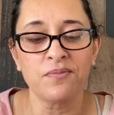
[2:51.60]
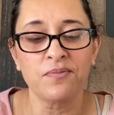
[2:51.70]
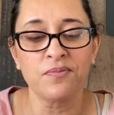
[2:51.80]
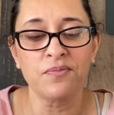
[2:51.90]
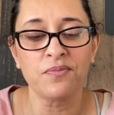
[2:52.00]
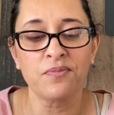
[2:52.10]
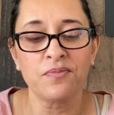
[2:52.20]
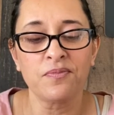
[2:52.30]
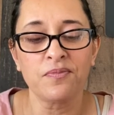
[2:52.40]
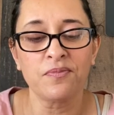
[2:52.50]

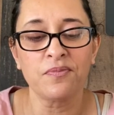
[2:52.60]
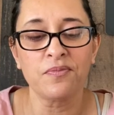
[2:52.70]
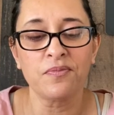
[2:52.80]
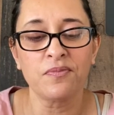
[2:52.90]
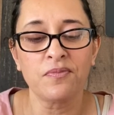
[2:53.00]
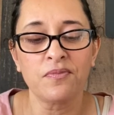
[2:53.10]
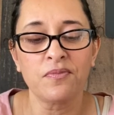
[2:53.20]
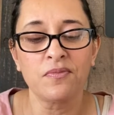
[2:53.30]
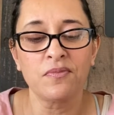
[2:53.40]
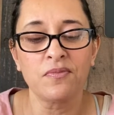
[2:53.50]
Nothing is said.